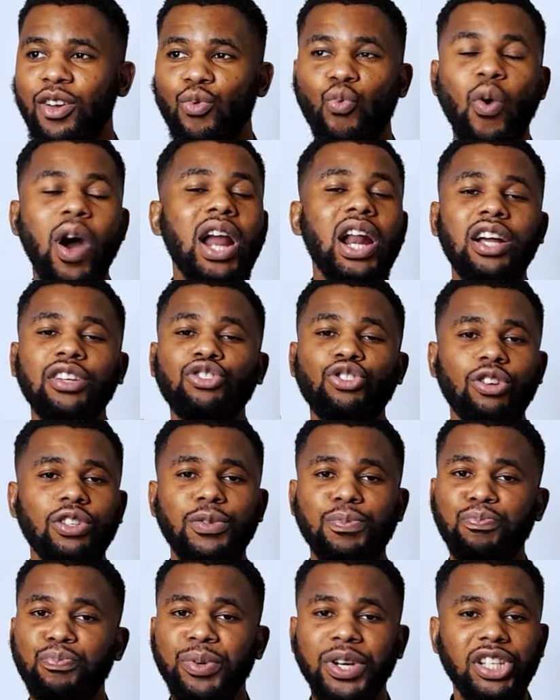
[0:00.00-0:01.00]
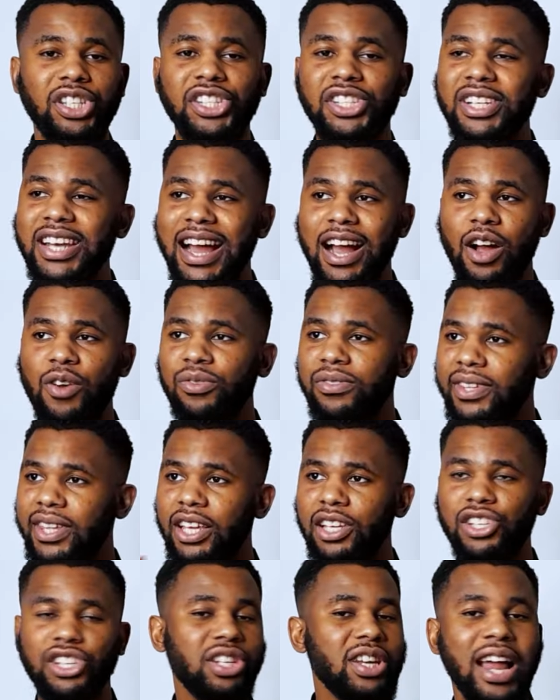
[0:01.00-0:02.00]
What I just preach now,
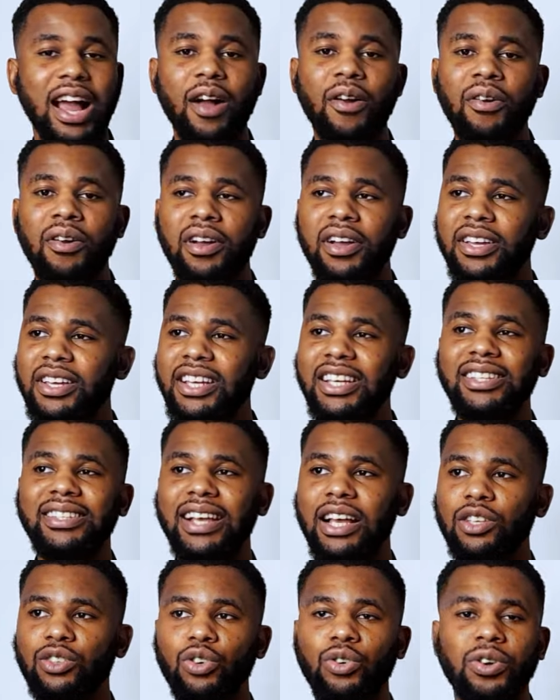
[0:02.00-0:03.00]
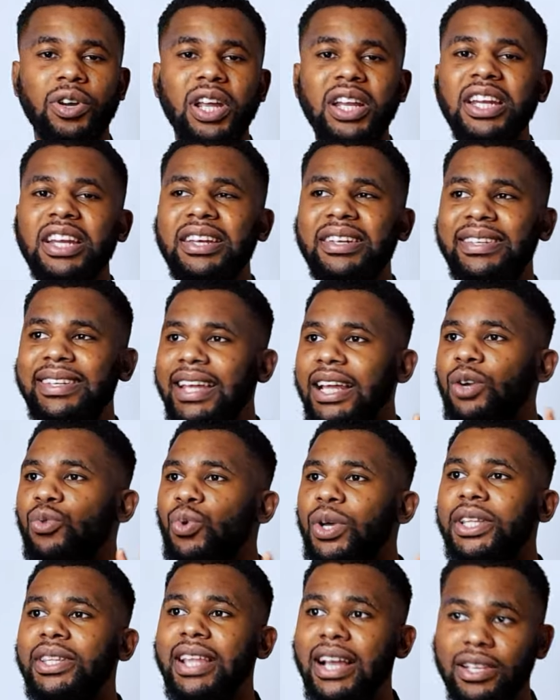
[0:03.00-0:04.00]
teach now, it has already
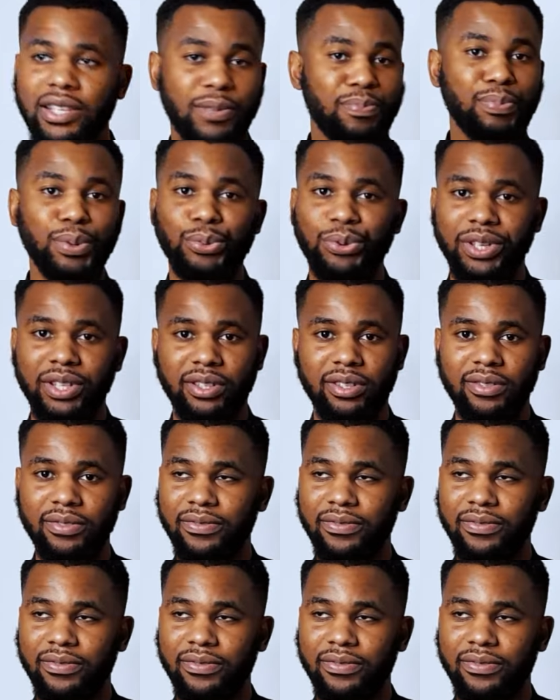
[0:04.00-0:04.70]
deal with that spirit.